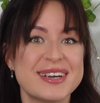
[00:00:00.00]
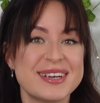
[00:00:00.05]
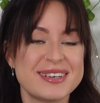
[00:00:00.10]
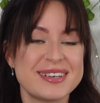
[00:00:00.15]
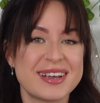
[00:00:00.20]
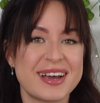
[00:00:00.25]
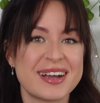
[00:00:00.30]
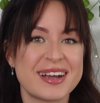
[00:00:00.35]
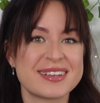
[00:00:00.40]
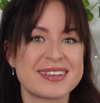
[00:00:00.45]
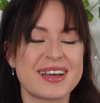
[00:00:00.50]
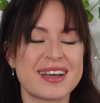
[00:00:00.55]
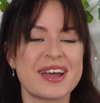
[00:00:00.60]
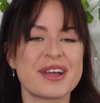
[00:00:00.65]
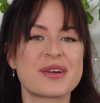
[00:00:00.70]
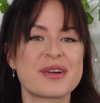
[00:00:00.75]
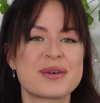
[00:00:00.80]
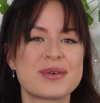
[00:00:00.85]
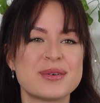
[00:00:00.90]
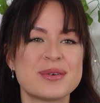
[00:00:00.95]
that I
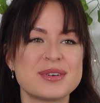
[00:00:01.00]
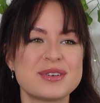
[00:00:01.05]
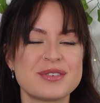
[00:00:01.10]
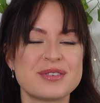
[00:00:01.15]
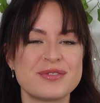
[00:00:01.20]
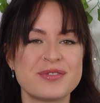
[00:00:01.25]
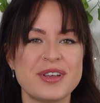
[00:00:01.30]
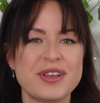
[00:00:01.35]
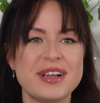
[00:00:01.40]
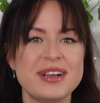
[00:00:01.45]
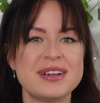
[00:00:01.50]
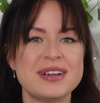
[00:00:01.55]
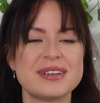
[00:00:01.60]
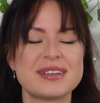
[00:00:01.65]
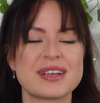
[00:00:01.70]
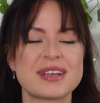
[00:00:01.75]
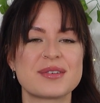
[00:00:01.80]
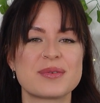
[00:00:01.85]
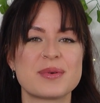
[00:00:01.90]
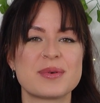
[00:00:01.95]
could feel
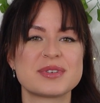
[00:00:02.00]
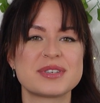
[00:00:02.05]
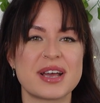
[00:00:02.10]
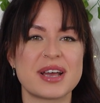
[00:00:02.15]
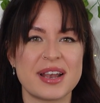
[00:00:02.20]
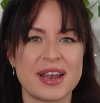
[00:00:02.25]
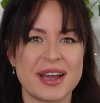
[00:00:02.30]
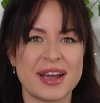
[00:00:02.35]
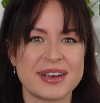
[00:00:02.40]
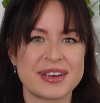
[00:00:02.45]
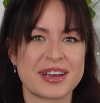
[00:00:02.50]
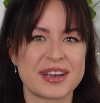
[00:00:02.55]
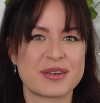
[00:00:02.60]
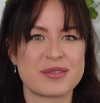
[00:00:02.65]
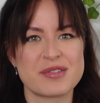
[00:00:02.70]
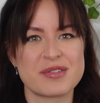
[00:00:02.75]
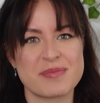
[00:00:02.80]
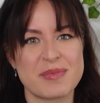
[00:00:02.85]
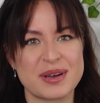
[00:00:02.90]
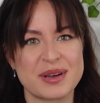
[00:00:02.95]
that was aligning
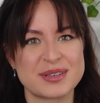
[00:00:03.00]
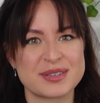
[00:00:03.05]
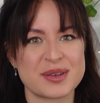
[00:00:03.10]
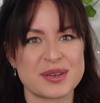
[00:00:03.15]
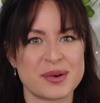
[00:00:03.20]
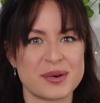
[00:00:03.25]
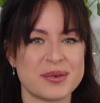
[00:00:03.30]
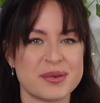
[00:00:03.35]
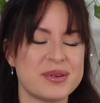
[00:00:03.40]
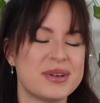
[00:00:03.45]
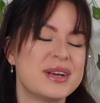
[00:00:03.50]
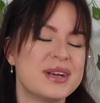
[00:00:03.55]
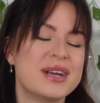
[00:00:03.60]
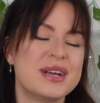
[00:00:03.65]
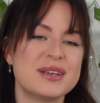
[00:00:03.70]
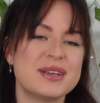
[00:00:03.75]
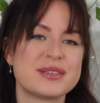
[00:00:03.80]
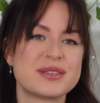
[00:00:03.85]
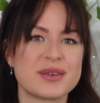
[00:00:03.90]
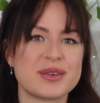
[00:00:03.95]
with my soul.
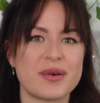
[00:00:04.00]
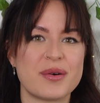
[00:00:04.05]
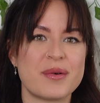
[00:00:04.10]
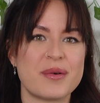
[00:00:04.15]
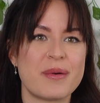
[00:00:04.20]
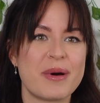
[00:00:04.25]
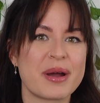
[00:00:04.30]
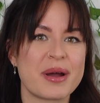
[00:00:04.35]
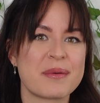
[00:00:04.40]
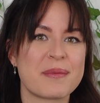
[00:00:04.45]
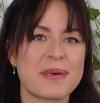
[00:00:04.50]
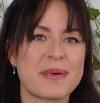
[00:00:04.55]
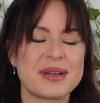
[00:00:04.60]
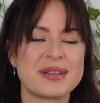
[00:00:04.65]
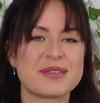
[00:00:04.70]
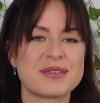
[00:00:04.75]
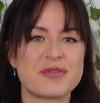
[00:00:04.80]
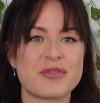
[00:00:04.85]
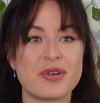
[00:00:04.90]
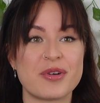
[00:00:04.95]
So I
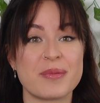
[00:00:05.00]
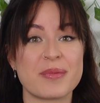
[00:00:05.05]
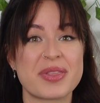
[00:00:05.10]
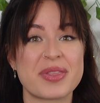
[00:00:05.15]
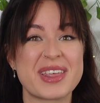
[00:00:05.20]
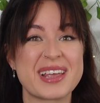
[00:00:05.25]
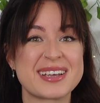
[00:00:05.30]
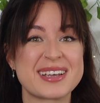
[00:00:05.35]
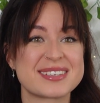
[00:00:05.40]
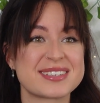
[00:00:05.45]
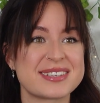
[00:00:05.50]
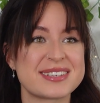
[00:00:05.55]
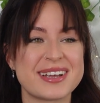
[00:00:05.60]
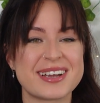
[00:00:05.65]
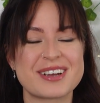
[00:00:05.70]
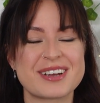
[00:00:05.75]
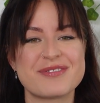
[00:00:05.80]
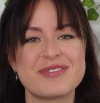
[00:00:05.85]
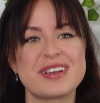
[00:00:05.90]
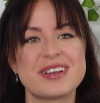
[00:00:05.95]
went from things
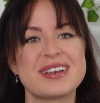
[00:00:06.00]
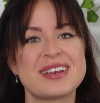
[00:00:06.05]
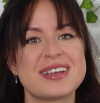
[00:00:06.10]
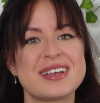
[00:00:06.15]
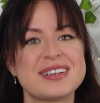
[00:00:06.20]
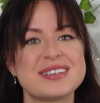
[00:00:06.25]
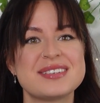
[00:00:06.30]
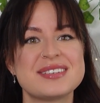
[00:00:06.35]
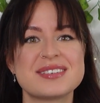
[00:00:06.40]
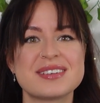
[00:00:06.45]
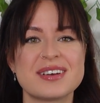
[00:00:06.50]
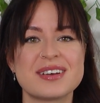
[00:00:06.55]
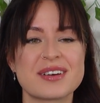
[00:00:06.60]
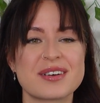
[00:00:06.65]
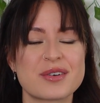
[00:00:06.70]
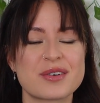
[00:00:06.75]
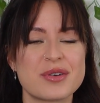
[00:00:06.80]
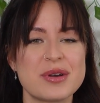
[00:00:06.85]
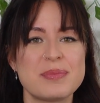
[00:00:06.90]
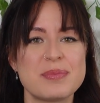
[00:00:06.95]
like fitness,
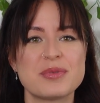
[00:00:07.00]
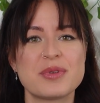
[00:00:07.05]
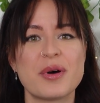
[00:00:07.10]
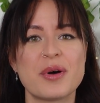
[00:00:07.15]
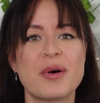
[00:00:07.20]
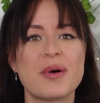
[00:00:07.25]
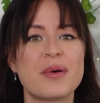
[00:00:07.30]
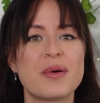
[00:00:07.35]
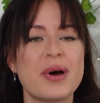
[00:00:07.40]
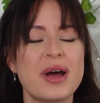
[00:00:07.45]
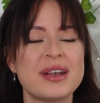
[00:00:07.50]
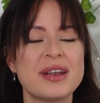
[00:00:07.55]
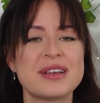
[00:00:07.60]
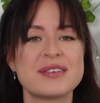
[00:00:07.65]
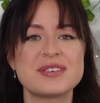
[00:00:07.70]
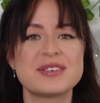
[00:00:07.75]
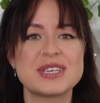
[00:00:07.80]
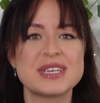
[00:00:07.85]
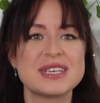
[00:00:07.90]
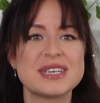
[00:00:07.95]
crypto,
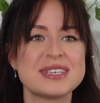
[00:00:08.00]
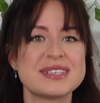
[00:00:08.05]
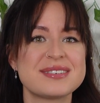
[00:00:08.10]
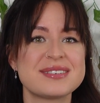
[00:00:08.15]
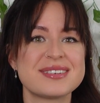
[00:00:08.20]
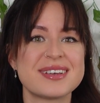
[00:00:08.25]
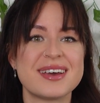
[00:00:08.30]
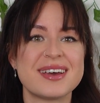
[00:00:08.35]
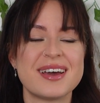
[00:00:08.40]
NFTs,